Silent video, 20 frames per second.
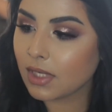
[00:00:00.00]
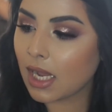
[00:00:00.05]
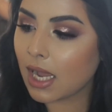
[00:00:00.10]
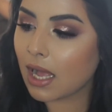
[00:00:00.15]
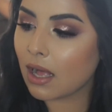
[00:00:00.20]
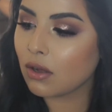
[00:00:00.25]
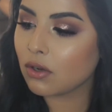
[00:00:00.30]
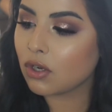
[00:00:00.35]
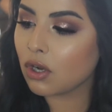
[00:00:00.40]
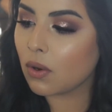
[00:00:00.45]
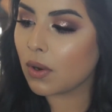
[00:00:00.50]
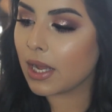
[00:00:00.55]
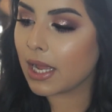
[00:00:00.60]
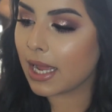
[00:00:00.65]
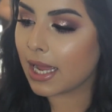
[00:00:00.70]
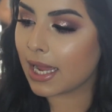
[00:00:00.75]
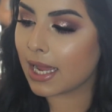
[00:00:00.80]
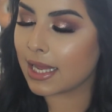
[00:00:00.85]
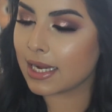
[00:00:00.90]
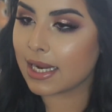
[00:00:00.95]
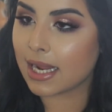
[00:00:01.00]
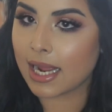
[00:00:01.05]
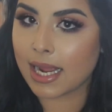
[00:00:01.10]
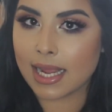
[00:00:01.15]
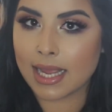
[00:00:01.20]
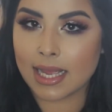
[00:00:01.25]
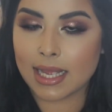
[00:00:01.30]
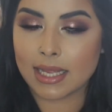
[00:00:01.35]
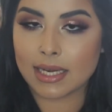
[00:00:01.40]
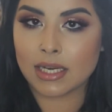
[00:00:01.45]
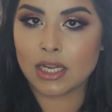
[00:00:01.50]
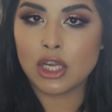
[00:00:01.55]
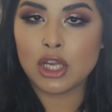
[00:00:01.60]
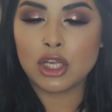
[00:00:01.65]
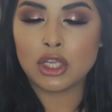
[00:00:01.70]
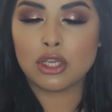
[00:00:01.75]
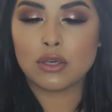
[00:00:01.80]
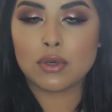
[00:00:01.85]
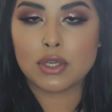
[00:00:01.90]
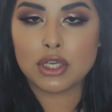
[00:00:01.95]
I'll go ahead and
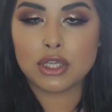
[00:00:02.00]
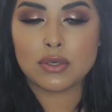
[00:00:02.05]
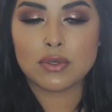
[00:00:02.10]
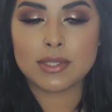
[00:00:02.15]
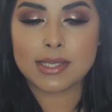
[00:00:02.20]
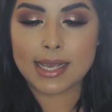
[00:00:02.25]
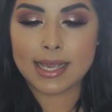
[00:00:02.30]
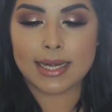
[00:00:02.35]
you can use